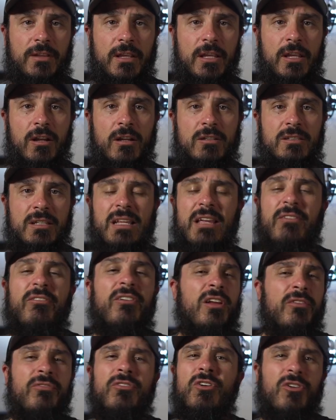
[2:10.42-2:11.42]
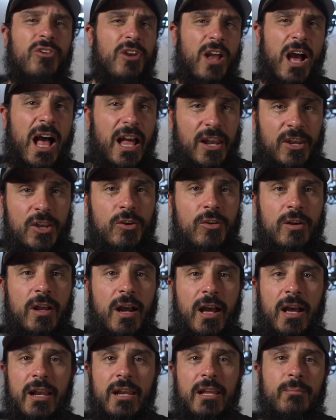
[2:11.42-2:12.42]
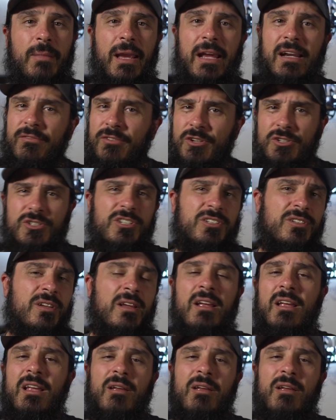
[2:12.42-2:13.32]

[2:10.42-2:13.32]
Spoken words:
the years. And even if you're not new to hunting, man, if you're just,